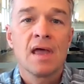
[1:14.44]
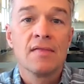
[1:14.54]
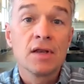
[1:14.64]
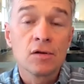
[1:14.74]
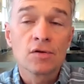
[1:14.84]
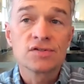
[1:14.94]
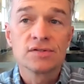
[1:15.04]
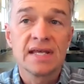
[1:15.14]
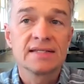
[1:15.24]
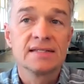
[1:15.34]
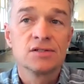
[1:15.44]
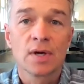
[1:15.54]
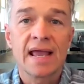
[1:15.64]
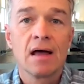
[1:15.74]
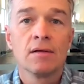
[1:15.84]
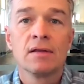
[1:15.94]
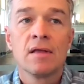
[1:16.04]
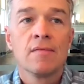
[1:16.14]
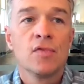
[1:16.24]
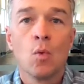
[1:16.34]
And then it also takes into account
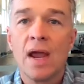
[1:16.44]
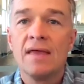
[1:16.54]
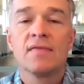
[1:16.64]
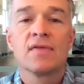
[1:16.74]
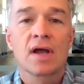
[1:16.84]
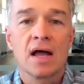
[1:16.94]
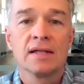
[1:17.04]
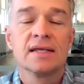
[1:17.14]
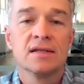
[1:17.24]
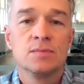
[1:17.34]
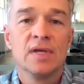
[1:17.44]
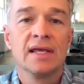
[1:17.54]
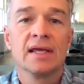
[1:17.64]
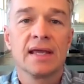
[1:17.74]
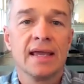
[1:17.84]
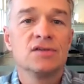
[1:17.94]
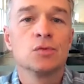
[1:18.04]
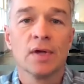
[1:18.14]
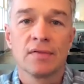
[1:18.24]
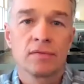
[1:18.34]
the way that the content is being
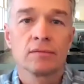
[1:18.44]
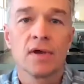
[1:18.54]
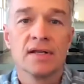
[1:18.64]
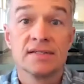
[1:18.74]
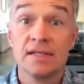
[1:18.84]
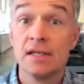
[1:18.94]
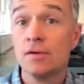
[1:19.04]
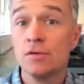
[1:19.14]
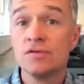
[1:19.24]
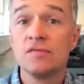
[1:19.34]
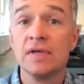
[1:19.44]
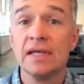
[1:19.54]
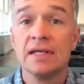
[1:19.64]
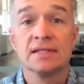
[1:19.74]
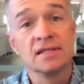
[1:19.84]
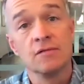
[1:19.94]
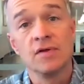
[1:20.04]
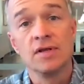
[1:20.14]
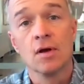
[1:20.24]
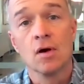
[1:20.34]
engaged with, right? Is it in a news feed? Is it a
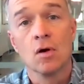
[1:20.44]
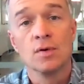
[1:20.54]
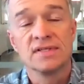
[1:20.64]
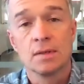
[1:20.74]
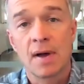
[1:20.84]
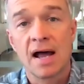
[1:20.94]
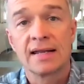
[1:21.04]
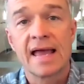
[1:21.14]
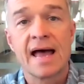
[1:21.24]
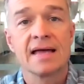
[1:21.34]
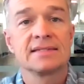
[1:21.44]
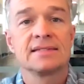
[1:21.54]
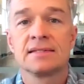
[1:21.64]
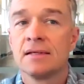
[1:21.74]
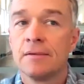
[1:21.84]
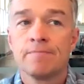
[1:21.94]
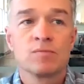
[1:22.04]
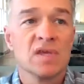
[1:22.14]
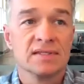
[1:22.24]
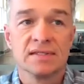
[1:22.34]
video? Is it a podcast?
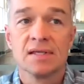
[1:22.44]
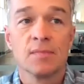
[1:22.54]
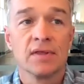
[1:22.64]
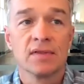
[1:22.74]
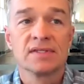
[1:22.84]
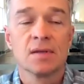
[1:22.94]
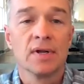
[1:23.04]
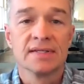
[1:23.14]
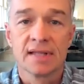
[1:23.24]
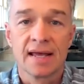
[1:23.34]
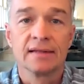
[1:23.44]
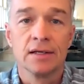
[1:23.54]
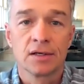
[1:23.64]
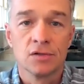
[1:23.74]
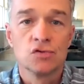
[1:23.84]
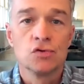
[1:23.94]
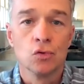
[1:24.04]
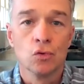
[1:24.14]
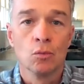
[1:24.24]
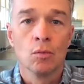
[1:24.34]
Is it something that somebody's likely to
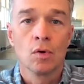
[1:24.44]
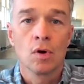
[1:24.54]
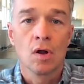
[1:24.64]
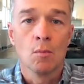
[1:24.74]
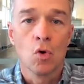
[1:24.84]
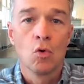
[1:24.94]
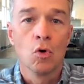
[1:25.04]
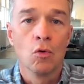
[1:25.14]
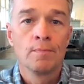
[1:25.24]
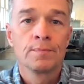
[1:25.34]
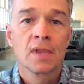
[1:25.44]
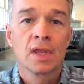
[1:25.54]
consume on mobile?